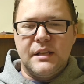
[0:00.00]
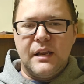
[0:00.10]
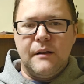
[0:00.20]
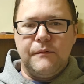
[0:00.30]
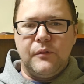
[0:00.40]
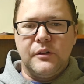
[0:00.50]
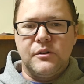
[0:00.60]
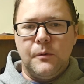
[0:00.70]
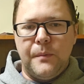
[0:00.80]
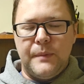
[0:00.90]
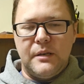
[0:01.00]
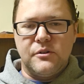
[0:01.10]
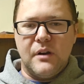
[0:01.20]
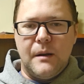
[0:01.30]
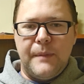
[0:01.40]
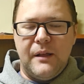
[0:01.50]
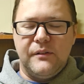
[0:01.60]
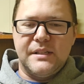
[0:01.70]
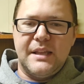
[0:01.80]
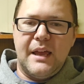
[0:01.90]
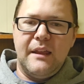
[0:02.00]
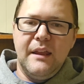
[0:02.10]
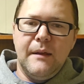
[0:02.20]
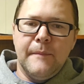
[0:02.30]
that can flood dopamine to try to balance that.